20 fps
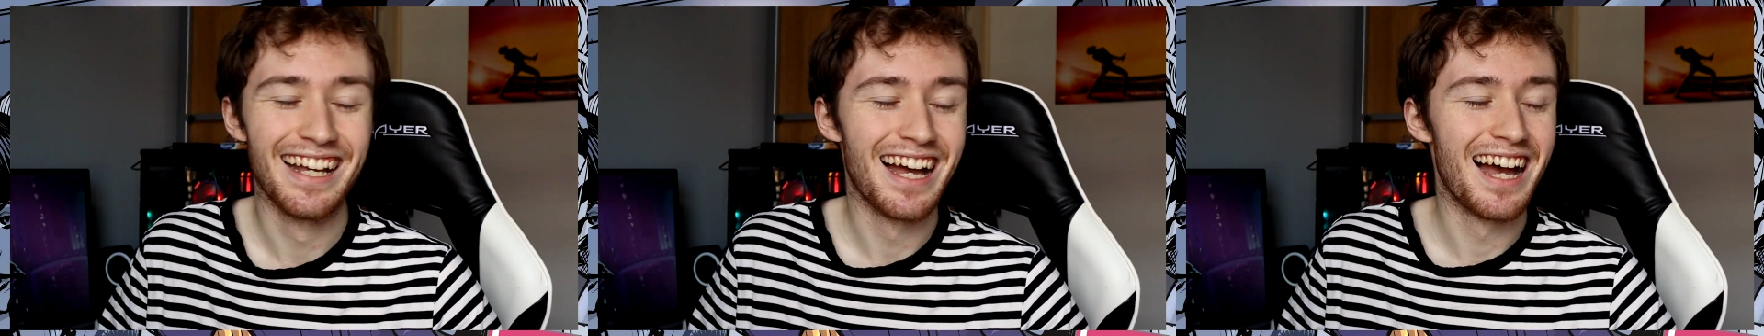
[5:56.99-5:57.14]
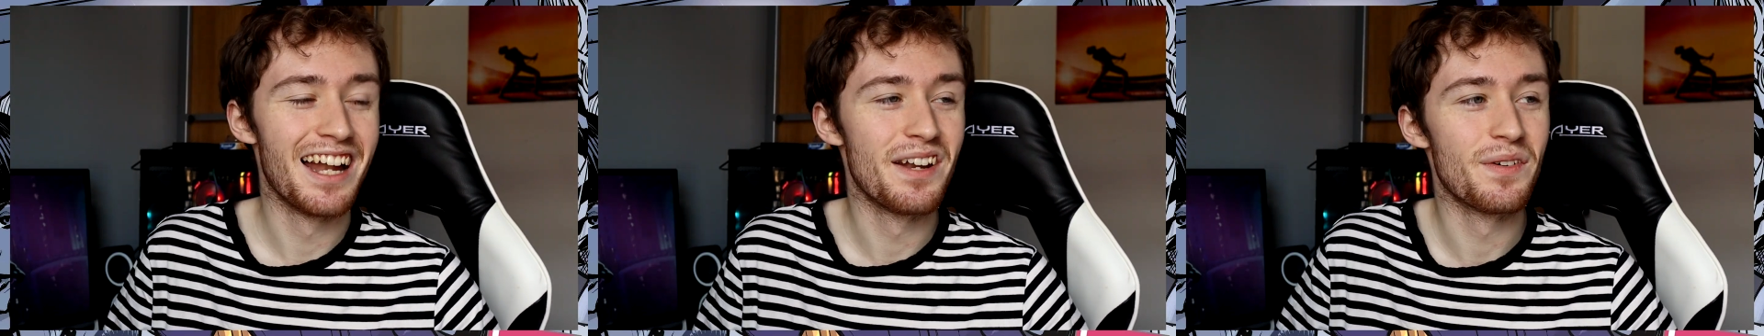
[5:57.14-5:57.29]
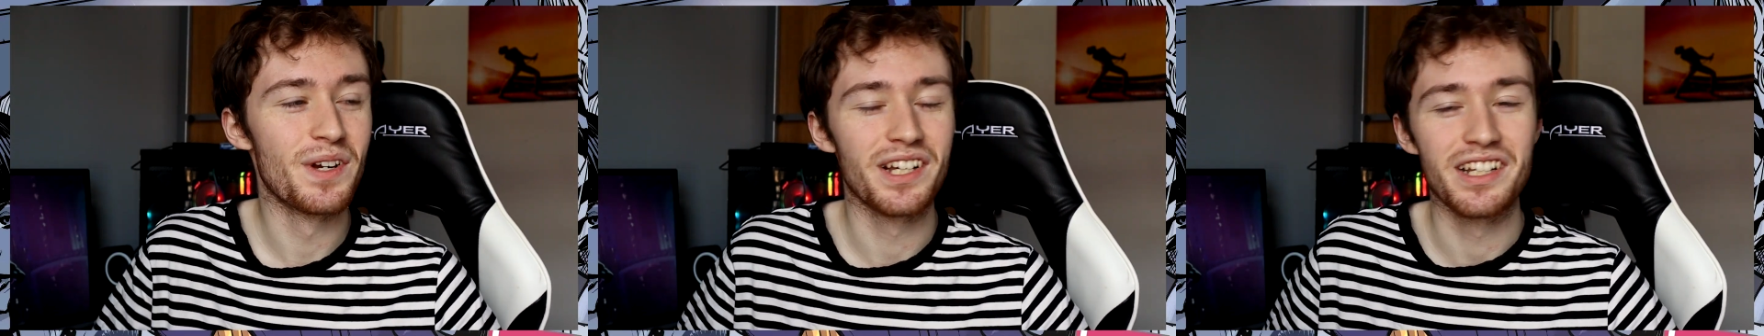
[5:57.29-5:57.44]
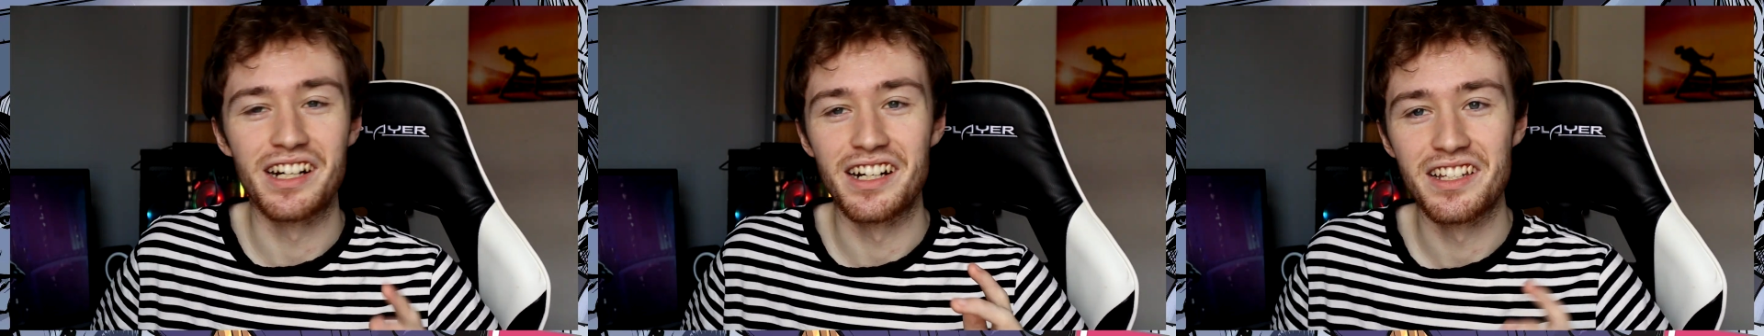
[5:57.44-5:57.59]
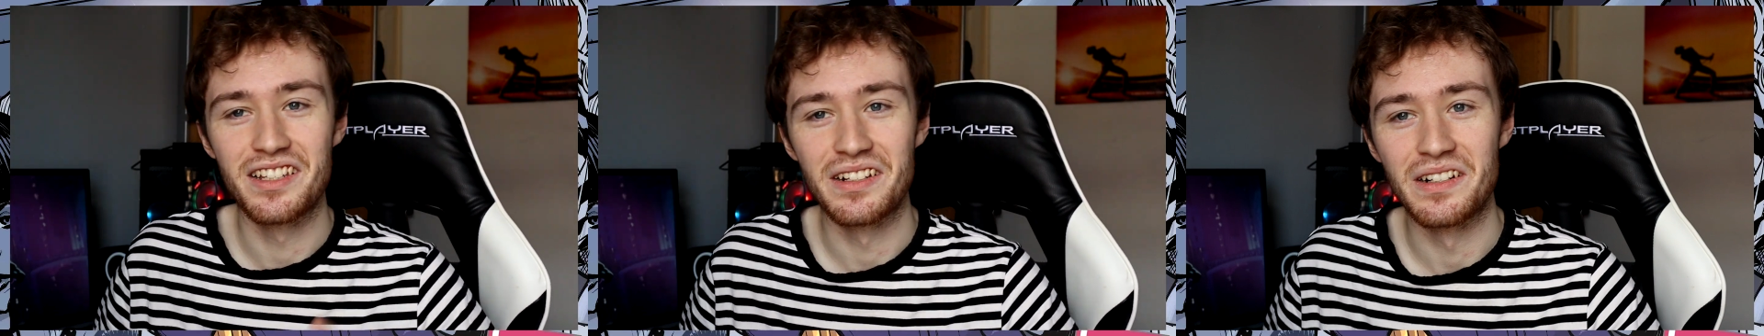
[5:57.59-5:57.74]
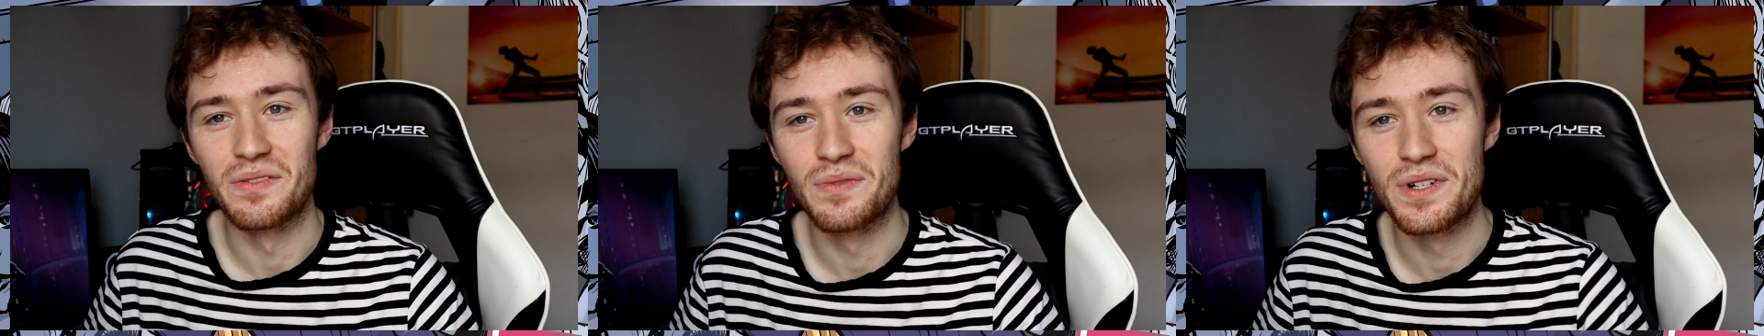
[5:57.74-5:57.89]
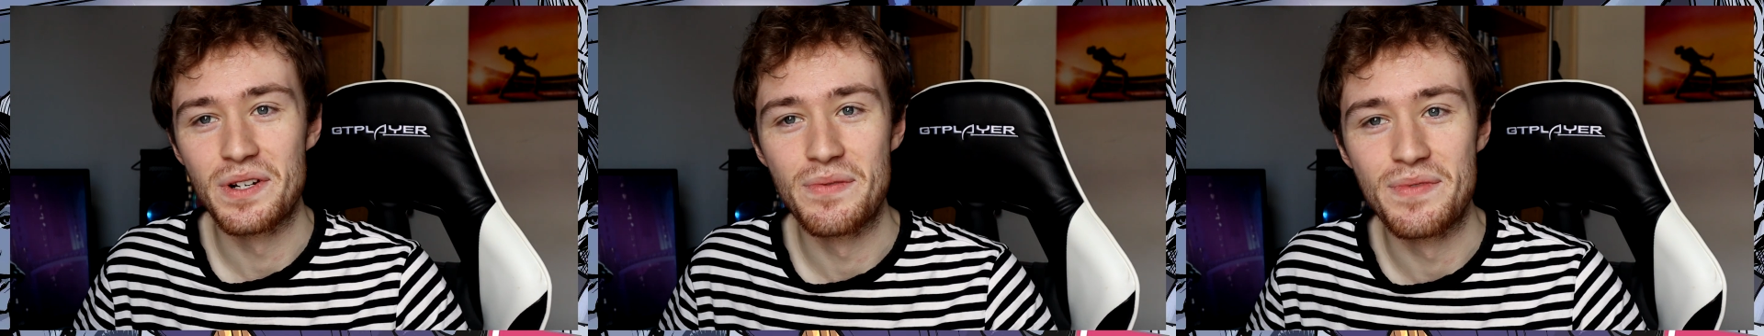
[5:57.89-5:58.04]
Anyway, guys,
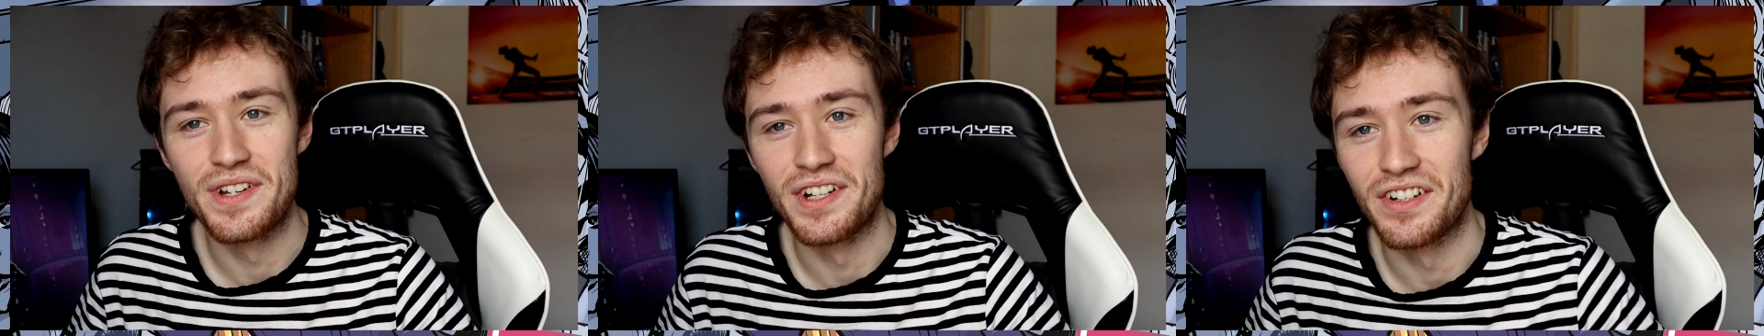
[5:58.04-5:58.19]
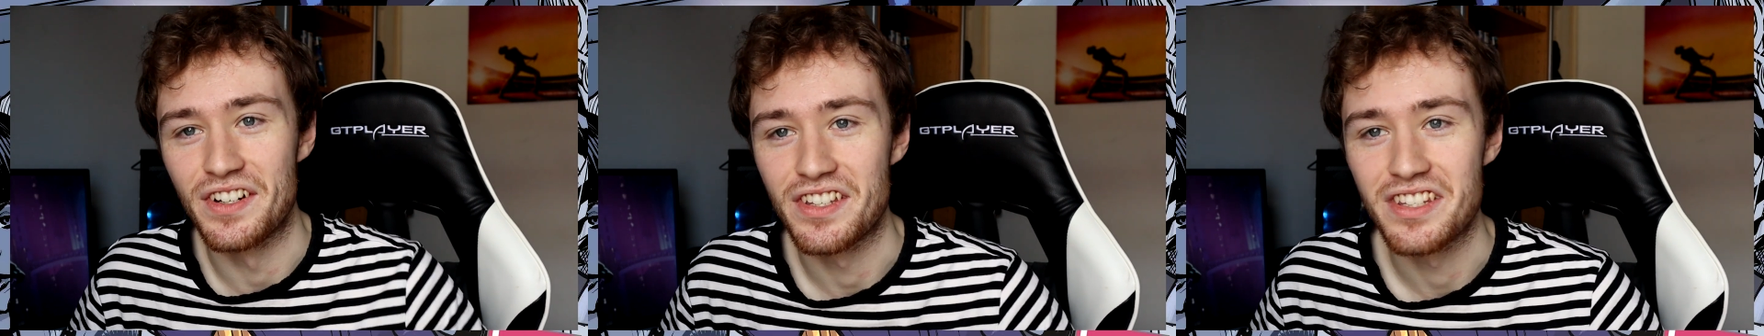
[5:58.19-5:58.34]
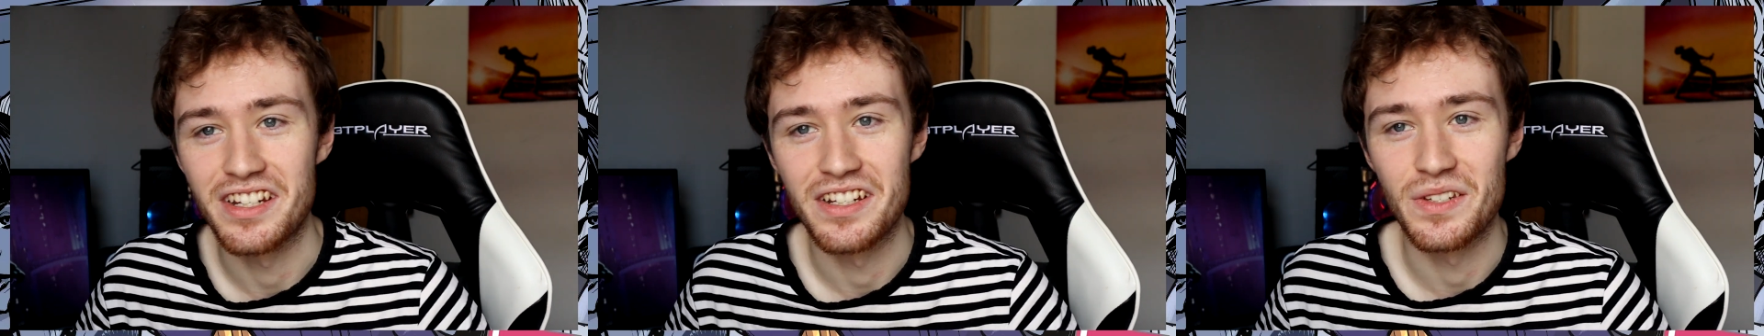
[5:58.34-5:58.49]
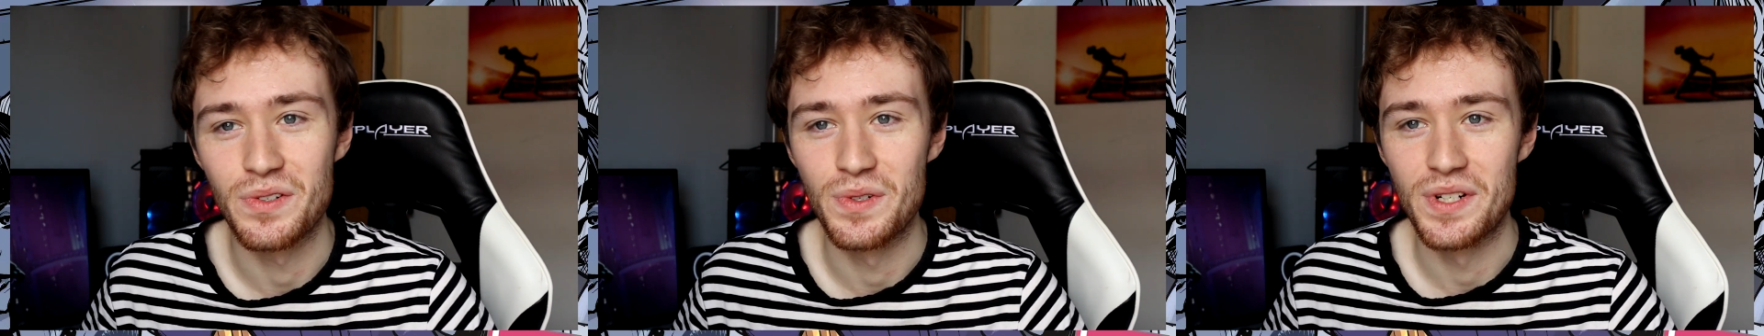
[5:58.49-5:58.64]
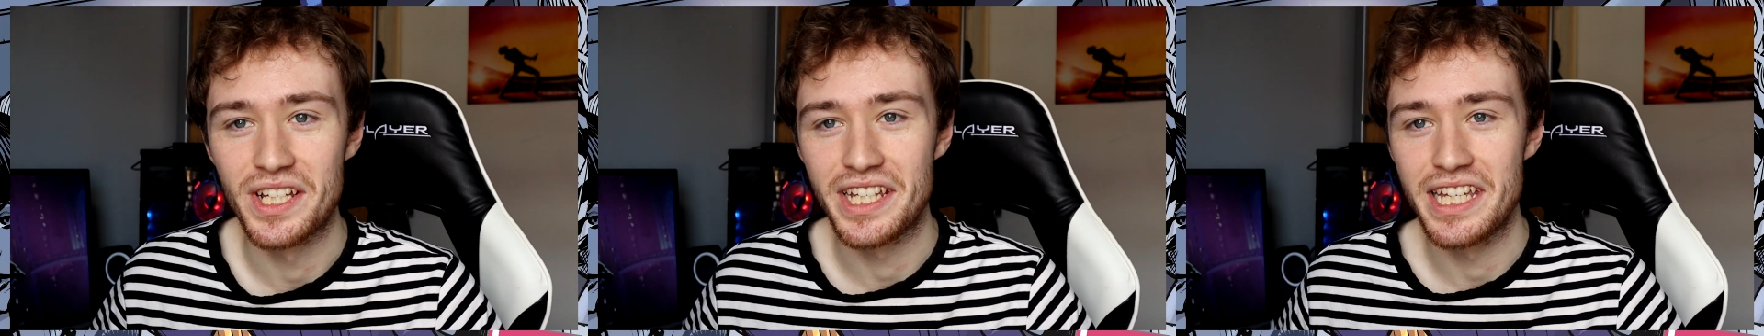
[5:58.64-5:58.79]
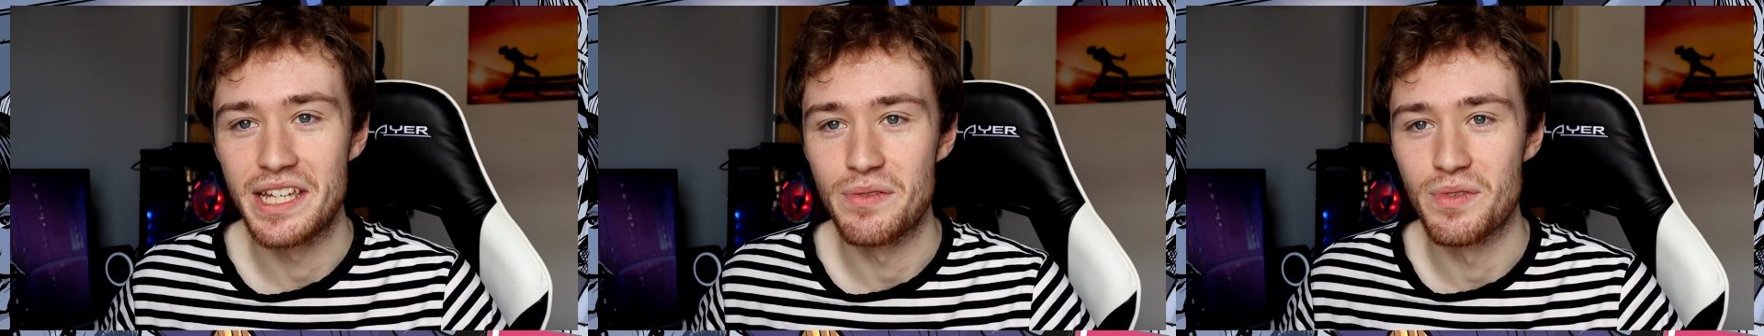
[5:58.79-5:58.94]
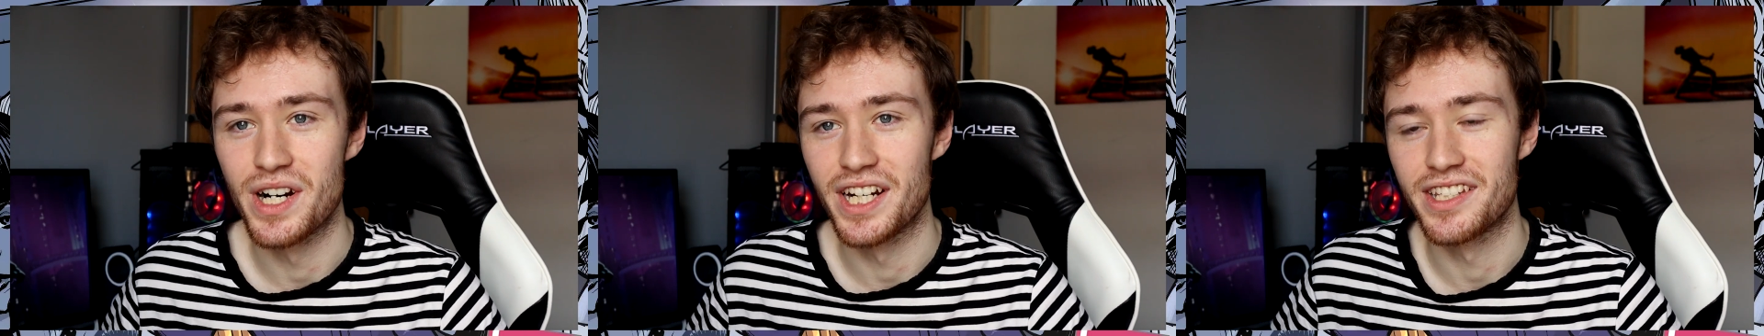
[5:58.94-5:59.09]
I'm going to be honest. I don't want to
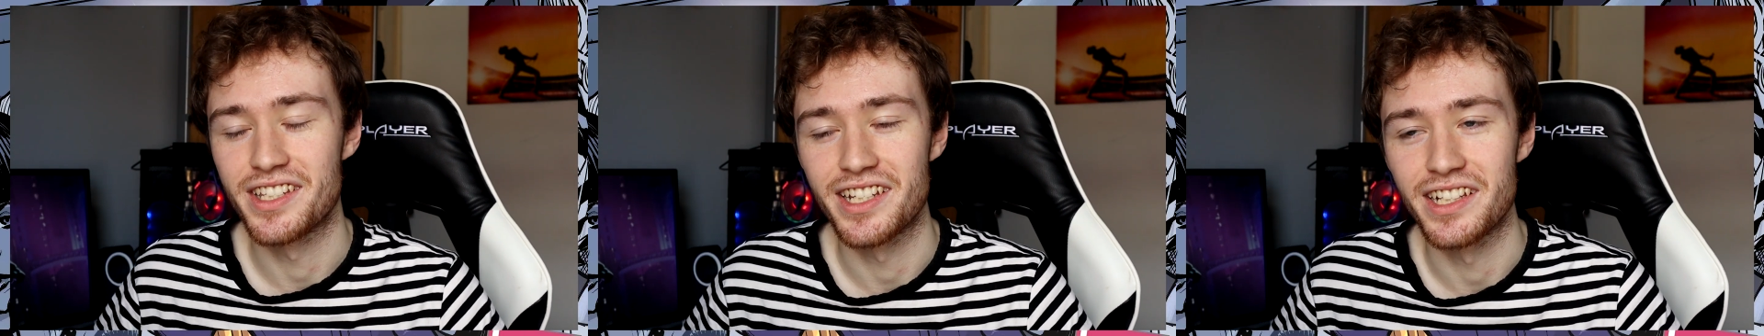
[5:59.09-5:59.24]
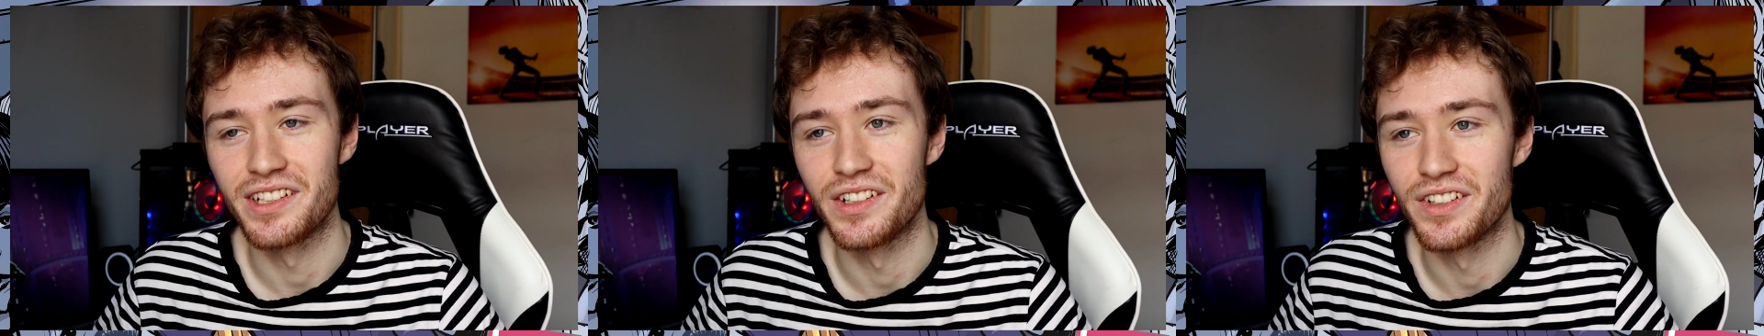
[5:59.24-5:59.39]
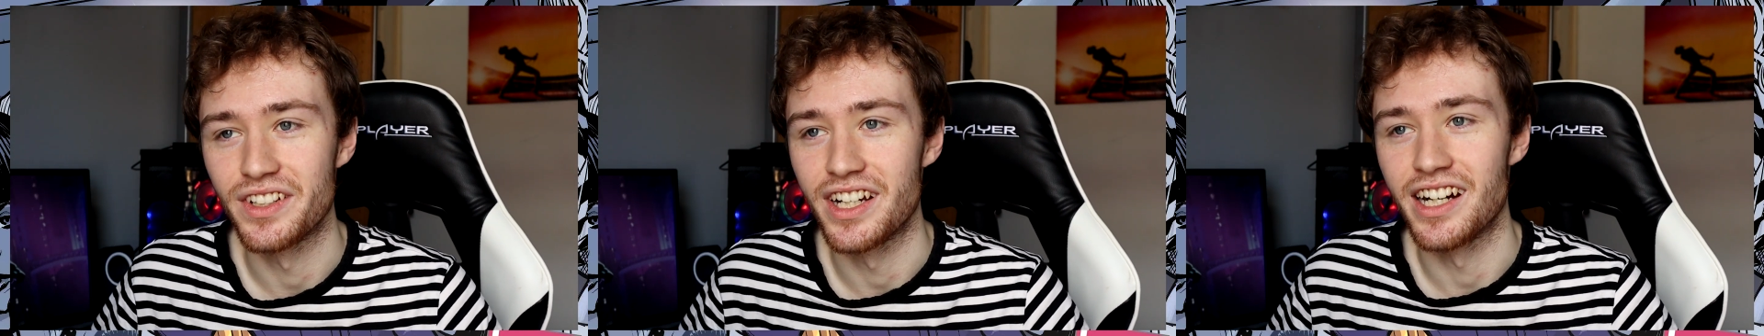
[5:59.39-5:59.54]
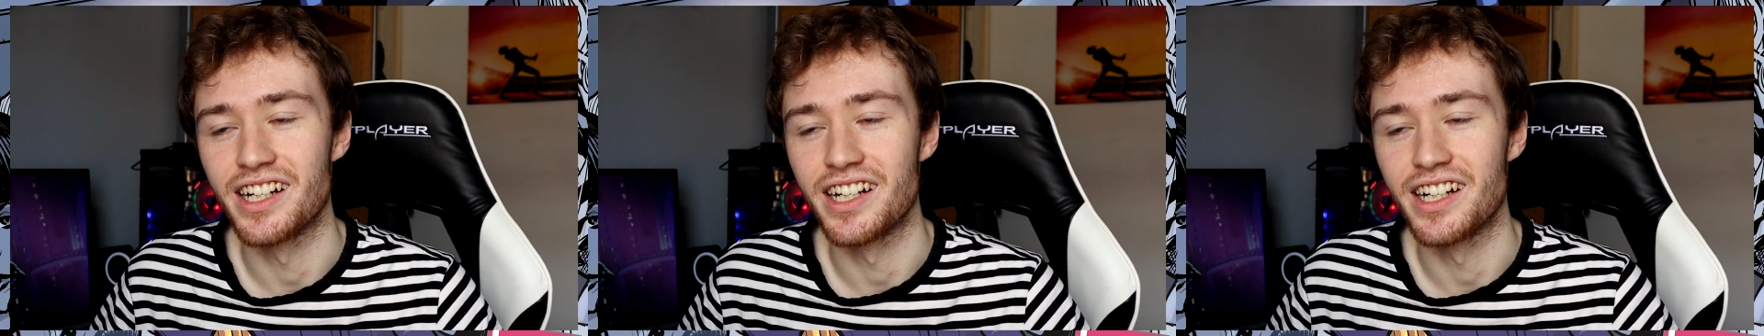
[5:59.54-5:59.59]
keep ranting on.